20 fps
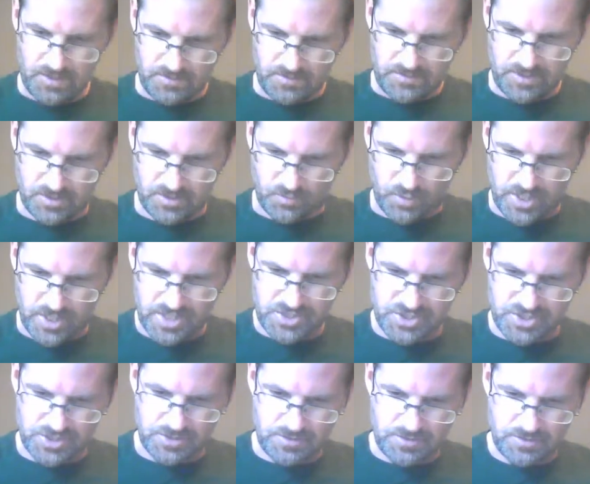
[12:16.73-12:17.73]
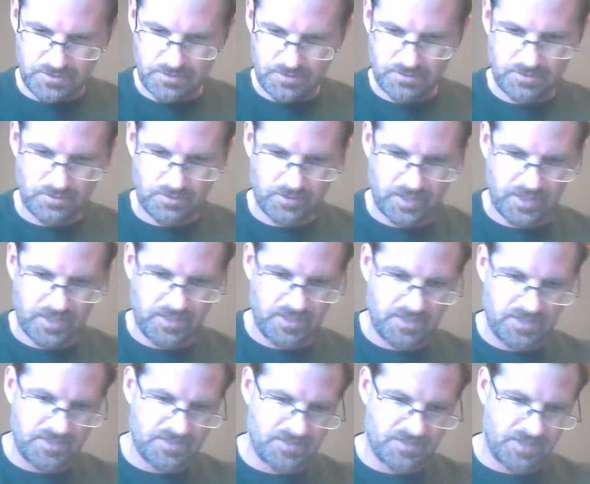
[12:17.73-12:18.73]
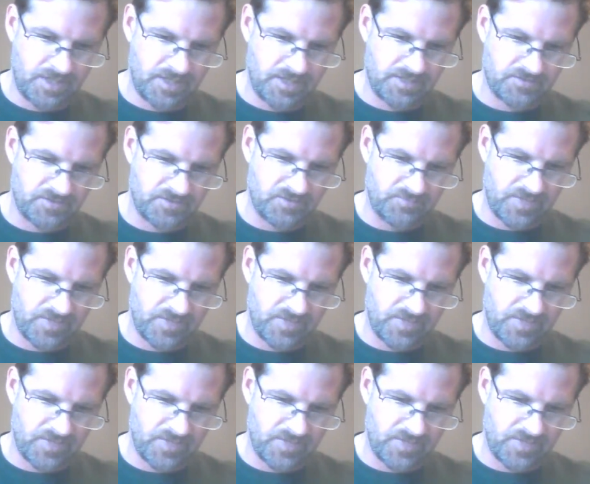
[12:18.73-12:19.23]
the equation, okay, is the answering